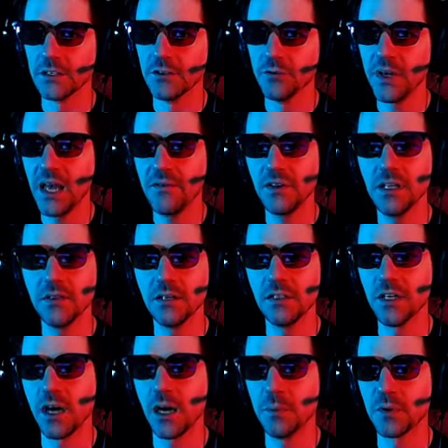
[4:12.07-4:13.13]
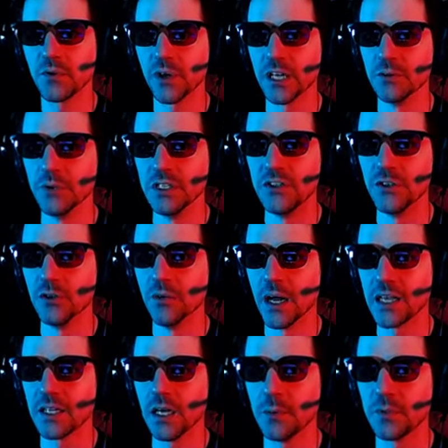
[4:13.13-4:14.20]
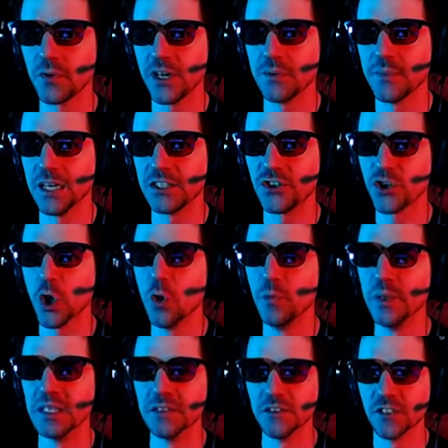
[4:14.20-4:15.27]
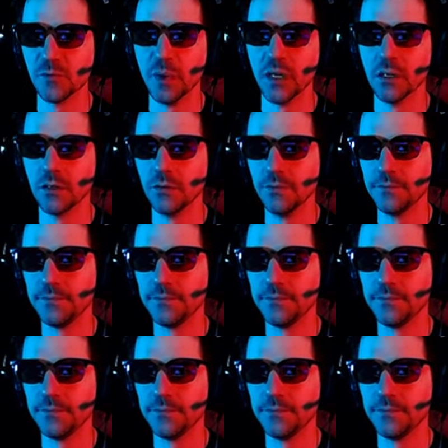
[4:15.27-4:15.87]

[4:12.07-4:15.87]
do we have anything to upgrade? We do. I can upgrade my Chobin's bow.